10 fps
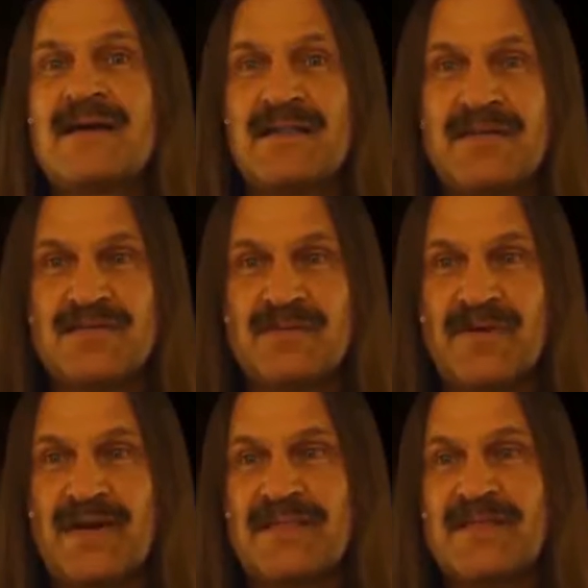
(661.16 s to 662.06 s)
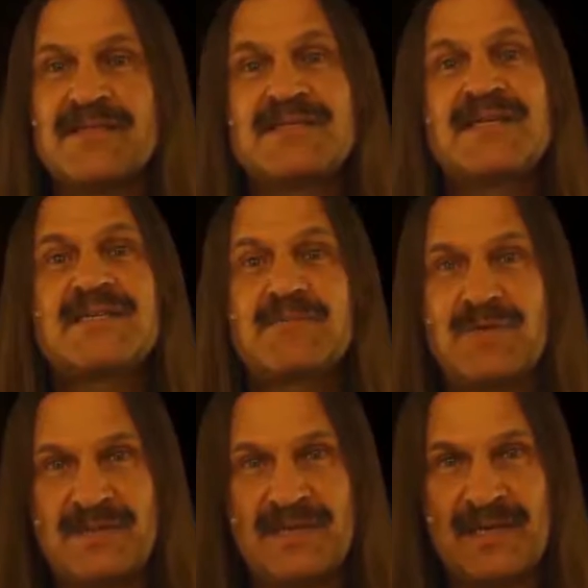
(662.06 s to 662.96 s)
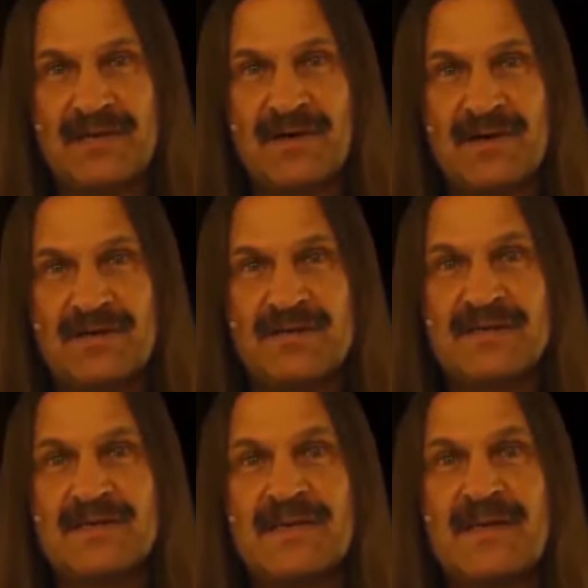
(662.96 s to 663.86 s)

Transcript: collision rate than the 6 quintillion hertz,